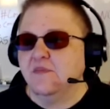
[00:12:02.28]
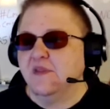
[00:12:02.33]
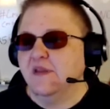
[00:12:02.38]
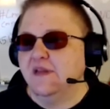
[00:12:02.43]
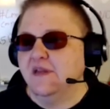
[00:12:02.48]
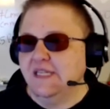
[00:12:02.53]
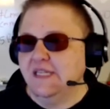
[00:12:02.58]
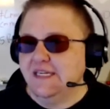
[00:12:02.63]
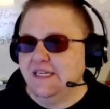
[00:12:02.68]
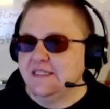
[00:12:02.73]

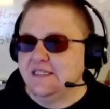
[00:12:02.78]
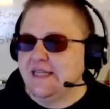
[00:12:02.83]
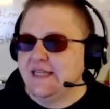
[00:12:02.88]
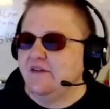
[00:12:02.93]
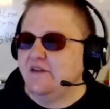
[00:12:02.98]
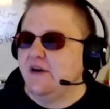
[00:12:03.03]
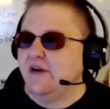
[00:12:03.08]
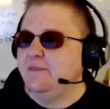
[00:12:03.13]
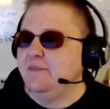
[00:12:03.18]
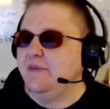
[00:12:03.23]
links that
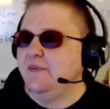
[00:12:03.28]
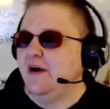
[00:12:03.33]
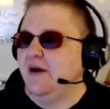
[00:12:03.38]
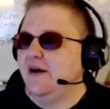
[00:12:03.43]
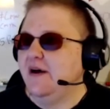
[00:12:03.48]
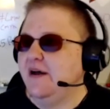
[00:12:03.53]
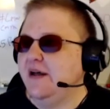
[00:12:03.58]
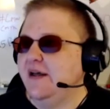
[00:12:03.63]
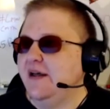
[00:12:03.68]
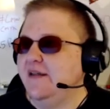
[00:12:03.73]
are up
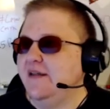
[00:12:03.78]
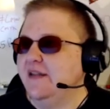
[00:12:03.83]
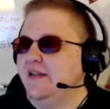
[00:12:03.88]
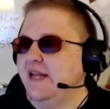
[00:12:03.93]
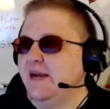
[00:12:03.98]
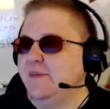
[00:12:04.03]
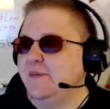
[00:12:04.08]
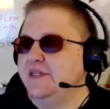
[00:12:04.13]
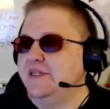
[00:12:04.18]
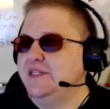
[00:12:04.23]
on the
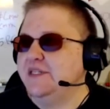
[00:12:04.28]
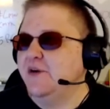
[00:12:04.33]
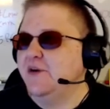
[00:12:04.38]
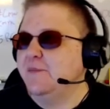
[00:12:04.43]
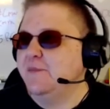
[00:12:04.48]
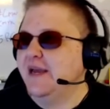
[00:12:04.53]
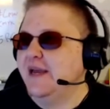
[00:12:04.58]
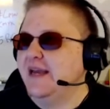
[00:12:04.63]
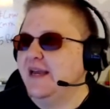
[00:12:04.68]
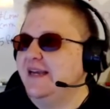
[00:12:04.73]
library's
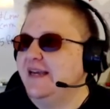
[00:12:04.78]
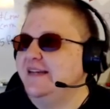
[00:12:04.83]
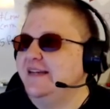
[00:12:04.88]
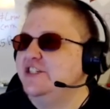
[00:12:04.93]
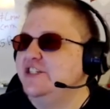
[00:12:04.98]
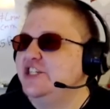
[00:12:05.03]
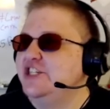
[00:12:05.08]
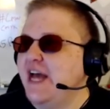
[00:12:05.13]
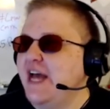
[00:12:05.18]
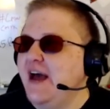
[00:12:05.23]

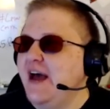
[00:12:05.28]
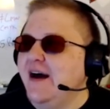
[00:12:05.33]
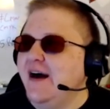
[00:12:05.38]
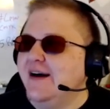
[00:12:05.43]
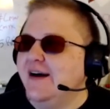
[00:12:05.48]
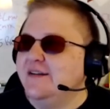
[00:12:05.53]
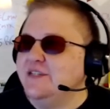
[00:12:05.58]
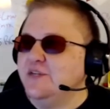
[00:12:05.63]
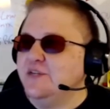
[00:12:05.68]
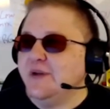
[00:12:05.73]
homepage.
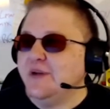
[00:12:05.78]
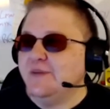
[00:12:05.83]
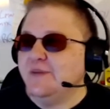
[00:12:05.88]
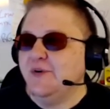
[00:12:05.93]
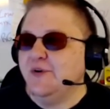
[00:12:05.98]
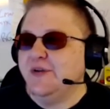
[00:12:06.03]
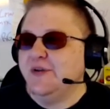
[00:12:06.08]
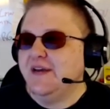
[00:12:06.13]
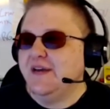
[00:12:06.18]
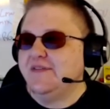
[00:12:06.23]
Also want to
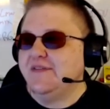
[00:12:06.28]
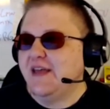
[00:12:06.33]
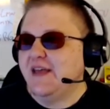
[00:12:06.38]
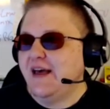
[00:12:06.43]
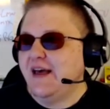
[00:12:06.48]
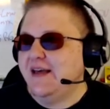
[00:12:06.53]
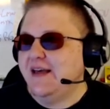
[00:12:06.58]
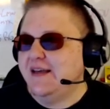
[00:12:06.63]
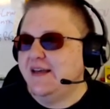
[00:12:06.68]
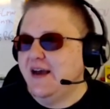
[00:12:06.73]
point out
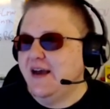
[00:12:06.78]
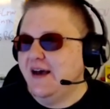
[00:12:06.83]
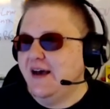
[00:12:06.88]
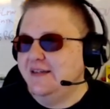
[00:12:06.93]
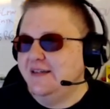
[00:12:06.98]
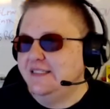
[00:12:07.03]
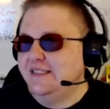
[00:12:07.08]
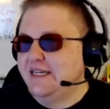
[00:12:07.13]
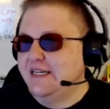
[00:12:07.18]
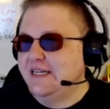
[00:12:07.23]
that
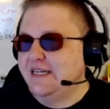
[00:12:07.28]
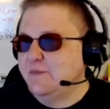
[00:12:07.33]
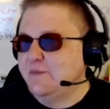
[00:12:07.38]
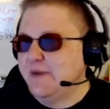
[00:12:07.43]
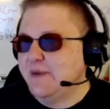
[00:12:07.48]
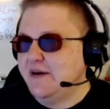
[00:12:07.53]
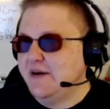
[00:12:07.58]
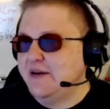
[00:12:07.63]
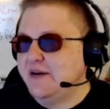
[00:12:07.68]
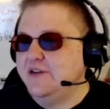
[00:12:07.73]
Dennis
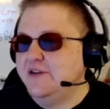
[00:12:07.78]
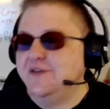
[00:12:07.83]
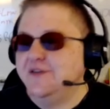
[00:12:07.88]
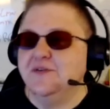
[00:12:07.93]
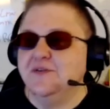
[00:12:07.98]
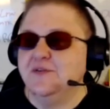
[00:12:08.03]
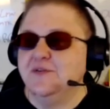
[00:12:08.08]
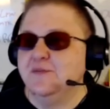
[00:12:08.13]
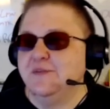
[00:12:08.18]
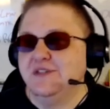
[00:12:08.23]
Barron,
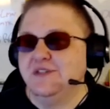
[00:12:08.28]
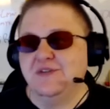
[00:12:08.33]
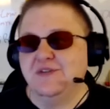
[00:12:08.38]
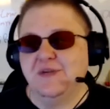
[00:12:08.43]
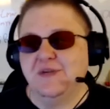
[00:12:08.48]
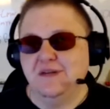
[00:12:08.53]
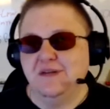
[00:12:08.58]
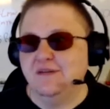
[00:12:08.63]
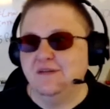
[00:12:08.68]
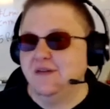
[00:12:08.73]
who's been
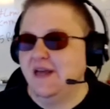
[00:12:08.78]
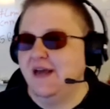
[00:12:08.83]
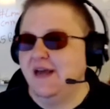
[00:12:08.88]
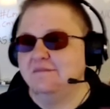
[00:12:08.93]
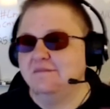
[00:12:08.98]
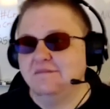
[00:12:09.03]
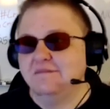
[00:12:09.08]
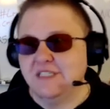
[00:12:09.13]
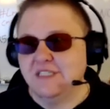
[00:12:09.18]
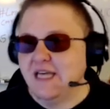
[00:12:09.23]
doing a
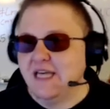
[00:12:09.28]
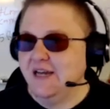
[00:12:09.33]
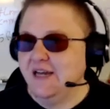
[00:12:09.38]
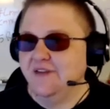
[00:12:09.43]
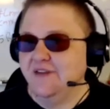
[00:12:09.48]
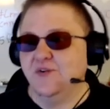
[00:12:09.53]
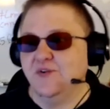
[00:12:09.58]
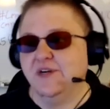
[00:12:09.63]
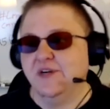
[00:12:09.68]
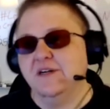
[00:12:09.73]
ton
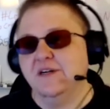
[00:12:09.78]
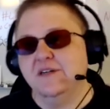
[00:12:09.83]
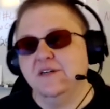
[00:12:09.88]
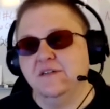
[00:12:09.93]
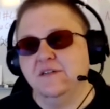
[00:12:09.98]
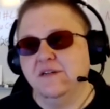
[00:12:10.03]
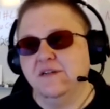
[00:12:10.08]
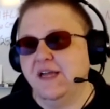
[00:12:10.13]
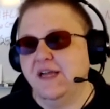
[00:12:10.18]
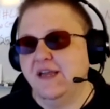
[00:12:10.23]
of work
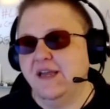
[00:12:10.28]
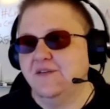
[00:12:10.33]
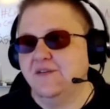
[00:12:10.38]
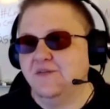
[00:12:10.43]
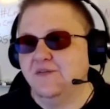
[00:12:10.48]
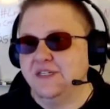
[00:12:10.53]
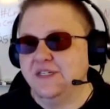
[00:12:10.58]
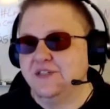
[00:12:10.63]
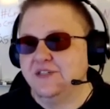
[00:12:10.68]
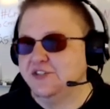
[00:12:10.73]
and
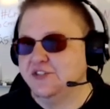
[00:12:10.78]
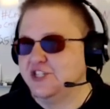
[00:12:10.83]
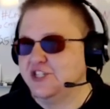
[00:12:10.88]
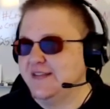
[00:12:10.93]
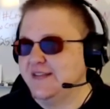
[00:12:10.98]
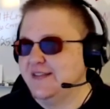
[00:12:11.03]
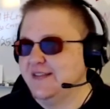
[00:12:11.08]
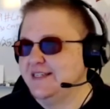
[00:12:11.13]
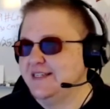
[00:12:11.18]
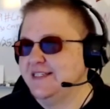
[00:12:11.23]
research
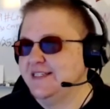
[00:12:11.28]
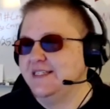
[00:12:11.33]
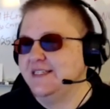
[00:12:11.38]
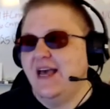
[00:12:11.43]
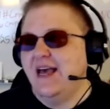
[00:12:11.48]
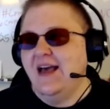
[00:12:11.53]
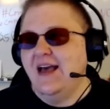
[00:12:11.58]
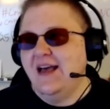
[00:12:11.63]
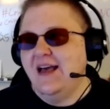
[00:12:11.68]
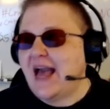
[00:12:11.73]
on this,
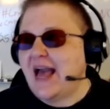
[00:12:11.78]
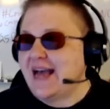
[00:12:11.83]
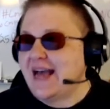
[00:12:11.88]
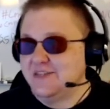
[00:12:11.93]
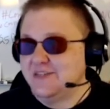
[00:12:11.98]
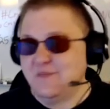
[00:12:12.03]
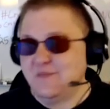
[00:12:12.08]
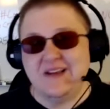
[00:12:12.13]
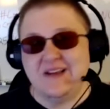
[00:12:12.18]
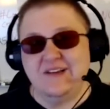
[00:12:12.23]
has
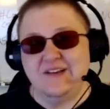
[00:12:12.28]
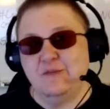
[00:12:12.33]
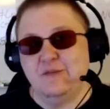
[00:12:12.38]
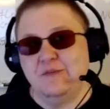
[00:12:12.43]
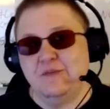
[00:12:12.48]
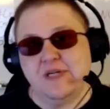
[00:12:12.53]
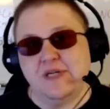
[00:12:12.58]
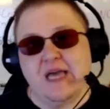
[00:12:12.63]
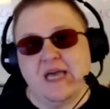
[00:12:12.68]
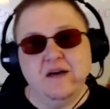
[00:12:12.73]
a brand new
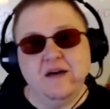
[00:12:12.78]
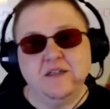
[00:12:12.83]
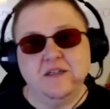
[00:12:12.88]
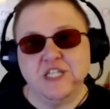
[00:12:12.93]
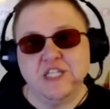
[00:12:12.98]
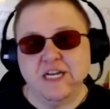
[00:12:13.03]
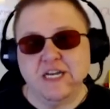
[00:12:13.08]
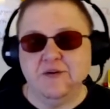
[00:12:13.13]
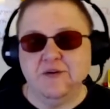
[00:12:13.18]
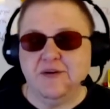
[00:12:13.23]
book out
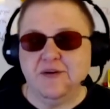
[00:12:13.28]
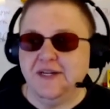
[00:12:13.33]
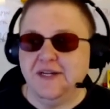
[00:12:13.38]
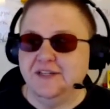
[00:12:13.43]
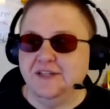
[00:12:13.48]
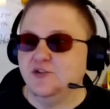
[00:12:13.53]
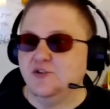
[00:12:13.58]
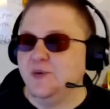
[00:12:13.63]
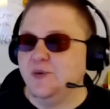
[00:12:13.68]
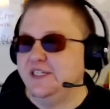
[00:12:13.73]
January
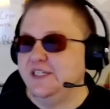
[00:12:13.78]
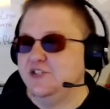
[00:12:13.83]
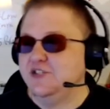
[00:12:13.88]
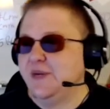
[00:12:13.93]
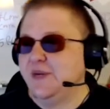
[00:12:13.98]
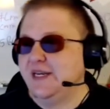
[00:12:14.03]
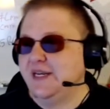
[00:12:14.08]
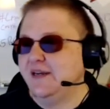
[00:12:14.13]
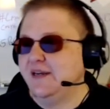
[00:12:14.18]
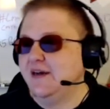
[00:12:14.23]
in
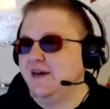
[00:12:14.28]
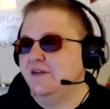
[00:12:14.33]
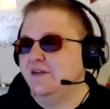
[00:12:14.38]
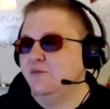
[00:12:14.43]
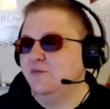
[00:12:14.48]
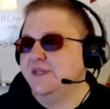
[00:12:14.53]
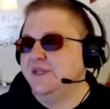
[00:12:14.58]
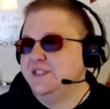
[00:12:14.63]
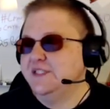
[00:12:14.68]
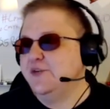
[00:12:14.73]
2020 called
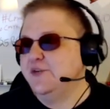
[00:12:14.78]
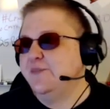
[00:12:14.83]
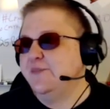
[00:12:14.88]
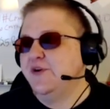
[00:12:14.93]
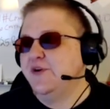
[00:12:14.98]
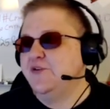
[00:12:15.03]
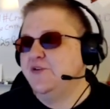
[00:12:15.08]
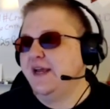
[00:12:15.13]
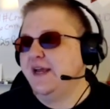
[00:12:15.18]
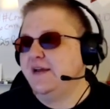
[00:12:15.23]
What's Your
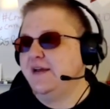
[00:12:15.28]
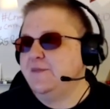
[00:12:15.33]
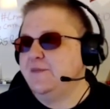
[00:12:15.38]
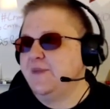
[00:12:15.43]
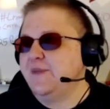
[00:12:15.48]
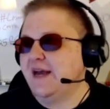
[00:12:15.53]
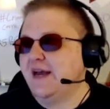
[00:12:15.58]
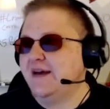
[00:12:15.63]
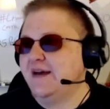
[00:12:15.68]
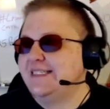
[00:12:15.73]
Pronoun
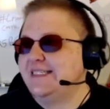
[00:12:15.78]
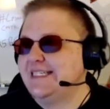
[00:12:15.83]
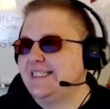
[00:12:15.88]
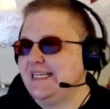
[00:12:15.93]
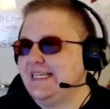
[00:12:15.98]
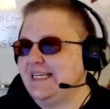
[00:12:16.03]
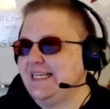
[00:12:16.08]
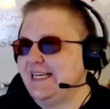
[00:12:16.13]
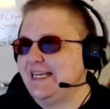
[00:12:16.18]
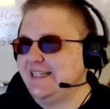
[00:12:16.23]
Beyond
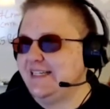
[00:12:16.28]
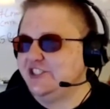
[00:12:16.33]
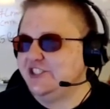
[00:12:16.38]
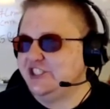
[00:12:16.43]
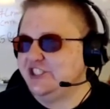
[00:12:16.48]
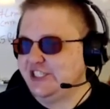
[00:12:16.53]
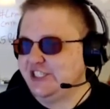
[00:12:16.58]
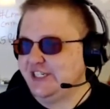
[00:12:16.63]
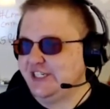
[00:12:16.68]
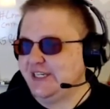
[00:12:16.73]
He and
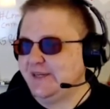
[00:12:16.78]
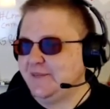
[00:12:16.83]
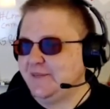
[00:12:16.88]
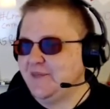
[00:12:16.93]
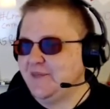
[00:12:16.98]
She?